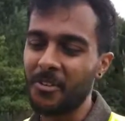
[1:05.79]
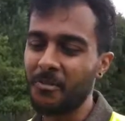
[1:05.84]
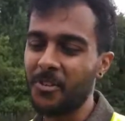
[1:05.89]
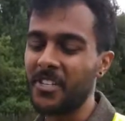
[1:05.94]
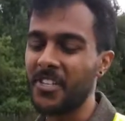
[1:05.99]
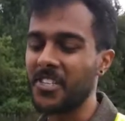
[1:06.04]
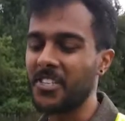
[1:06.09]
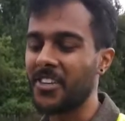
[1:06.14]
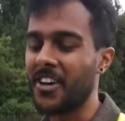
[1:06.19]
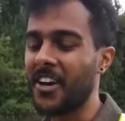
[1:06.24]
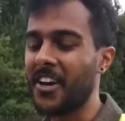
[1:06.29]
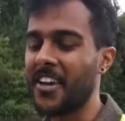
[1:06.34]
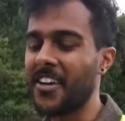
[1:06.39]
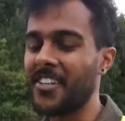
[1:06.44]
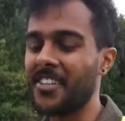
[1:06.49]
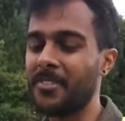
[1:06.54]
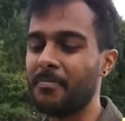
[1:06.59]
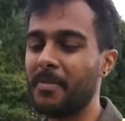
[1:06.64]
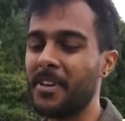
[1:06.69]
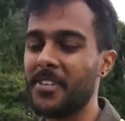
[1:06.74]
we decide
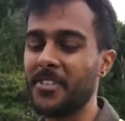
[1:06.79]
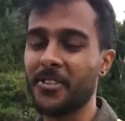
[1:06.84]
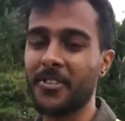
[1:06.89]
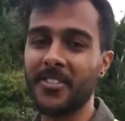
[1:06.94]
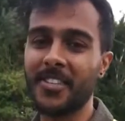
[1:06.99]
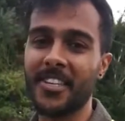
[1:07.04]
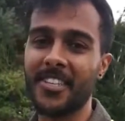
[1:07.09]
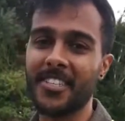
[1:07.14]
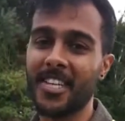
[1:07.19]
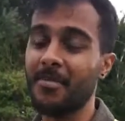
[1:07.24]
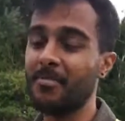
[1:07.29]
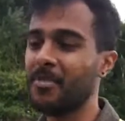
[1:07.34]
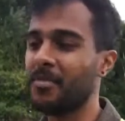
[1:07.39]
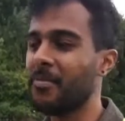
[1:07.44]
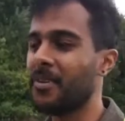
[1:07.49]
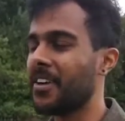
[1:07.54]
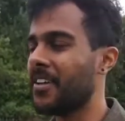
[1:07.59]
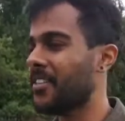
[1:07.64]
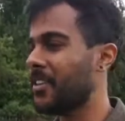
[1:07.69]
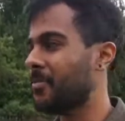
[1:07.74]
based on their
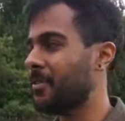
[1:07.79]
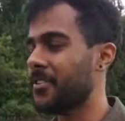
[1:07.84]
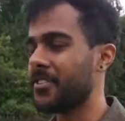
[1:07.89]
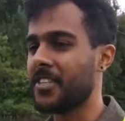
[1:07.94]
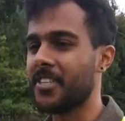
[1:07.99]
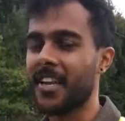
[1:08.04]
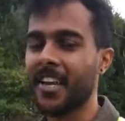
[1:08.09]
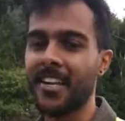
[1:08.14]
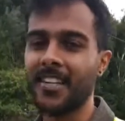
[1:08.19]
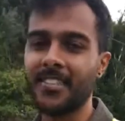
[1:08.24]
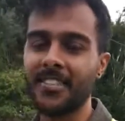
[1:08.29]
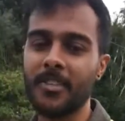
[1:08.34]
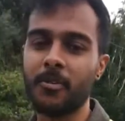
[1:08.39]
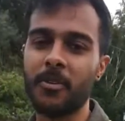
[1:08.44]
temperament and their personality